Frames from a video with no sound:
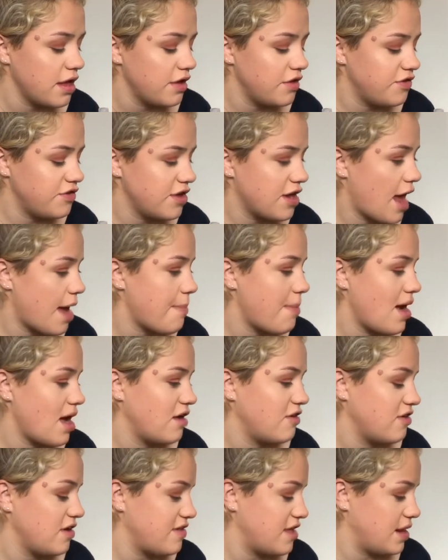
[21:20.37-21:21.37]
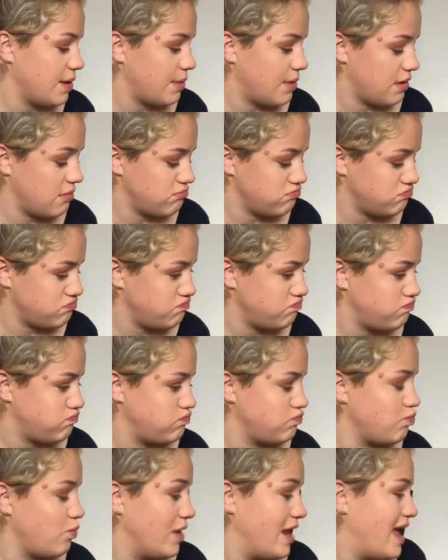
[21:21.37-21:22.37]
Studio brush, I don't know
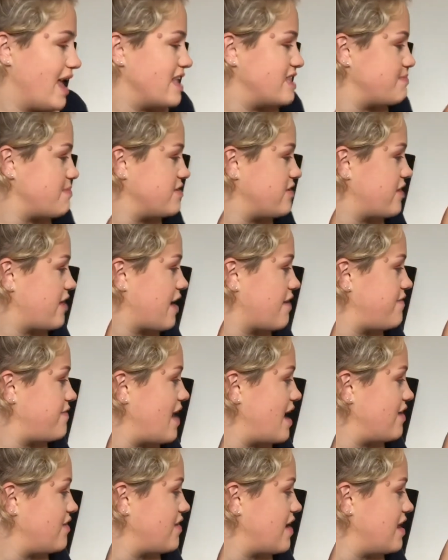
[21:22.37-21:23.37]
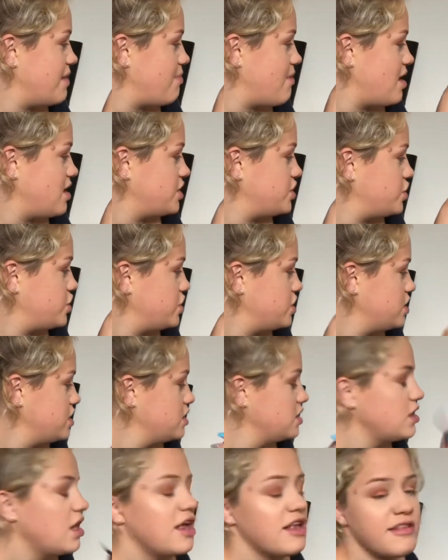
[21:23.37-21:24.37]
what it is, but it's just like a flat shader brush.
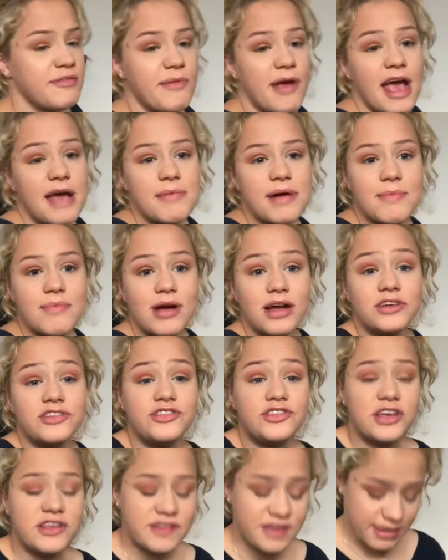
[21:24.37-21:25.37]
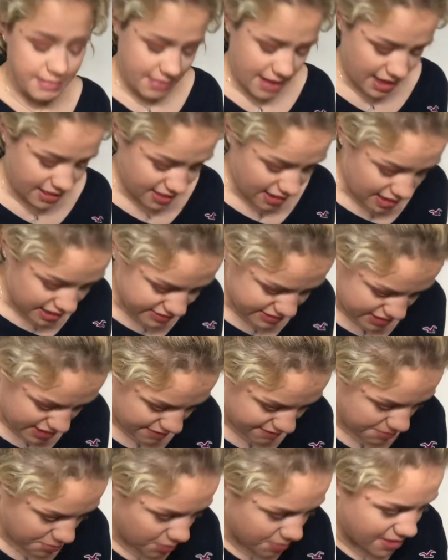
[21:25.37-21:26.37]
Spraying my brush just to make the eyeshadow
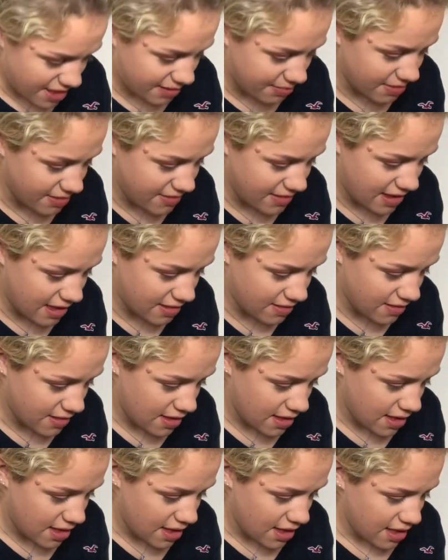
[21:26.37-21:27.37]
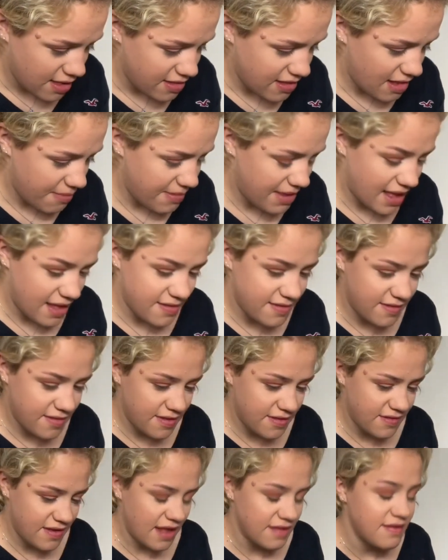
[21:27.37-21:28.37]
even more pigmented. Tapping into
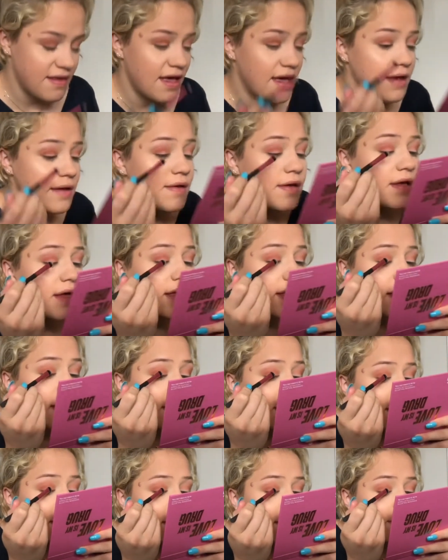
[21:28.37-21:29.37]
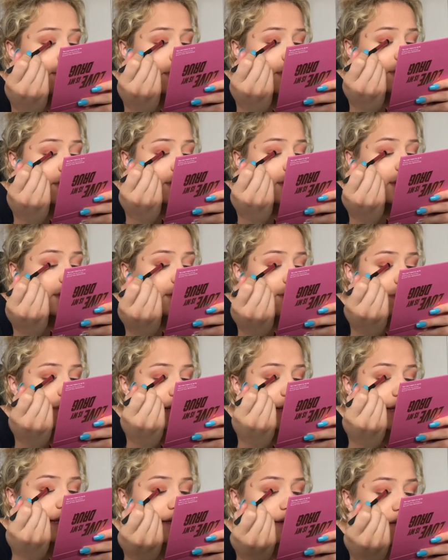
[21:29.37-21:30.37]
the shadow and putting it on my
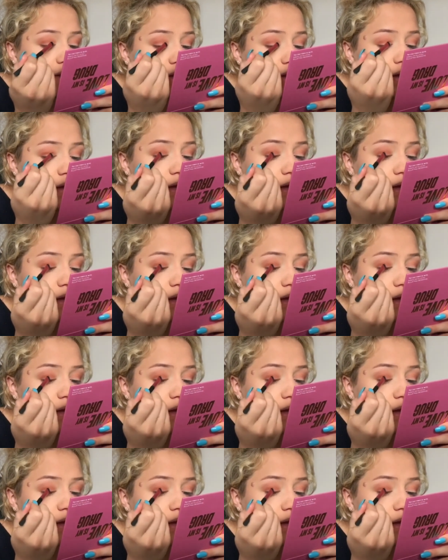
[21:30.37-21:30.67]
lid.